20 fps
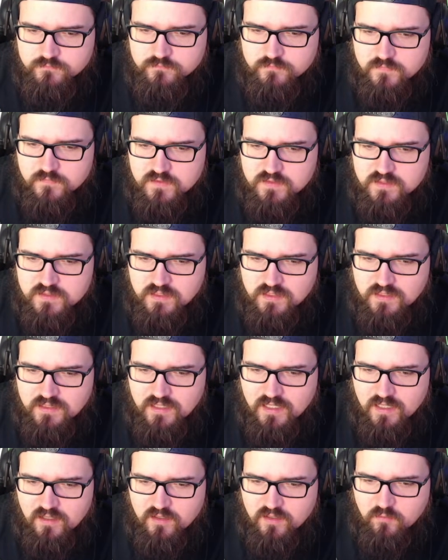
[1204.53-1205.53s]
Sit
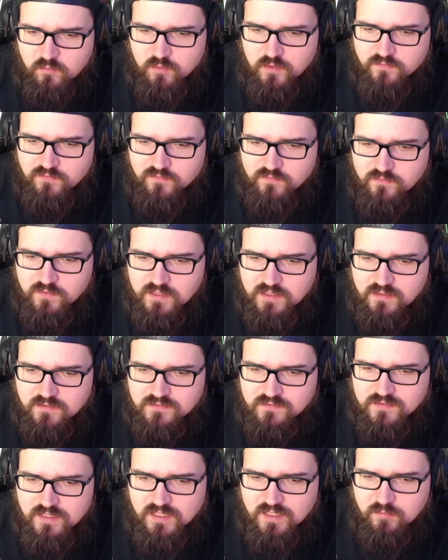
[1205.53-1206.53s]
down at one of the
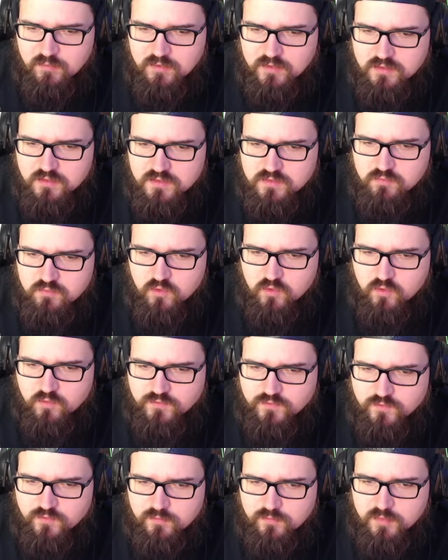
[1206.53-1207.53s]
vacant tables, walk
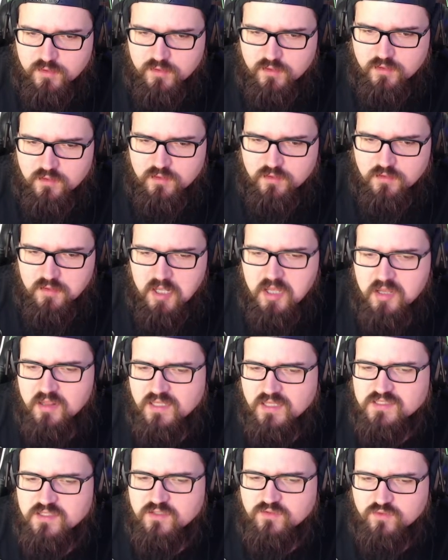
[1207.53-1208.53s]
over to the bar.
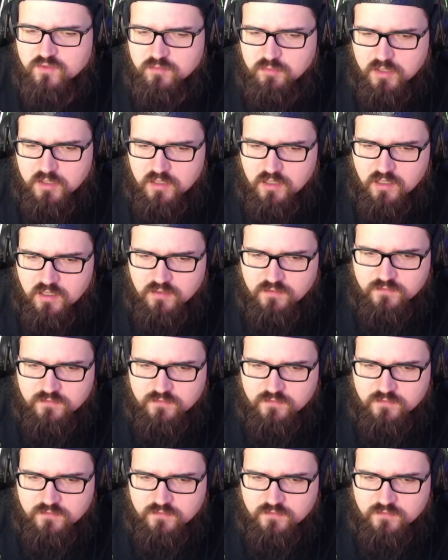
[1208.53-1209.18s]
Let's go to the bar.